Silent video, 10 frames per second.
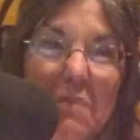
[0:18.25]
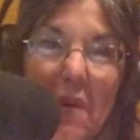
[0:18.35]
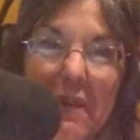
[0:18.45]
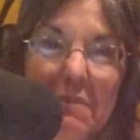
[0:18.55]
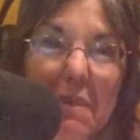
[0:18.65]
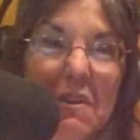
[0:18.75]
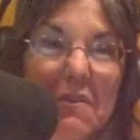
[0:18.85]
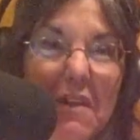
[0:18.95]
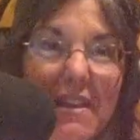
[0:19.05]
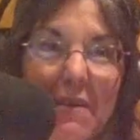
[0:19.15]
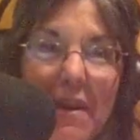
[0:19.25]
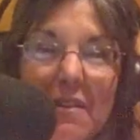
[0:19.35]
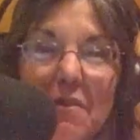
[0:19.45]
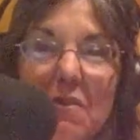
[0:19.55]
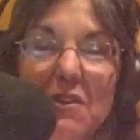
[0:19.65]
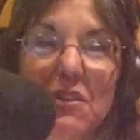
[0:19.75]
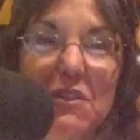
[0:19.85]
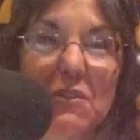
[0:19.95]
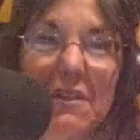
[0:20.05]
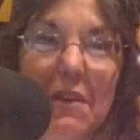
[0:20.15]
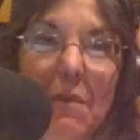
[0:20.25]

Pauling Public Radio out of the Rush Studio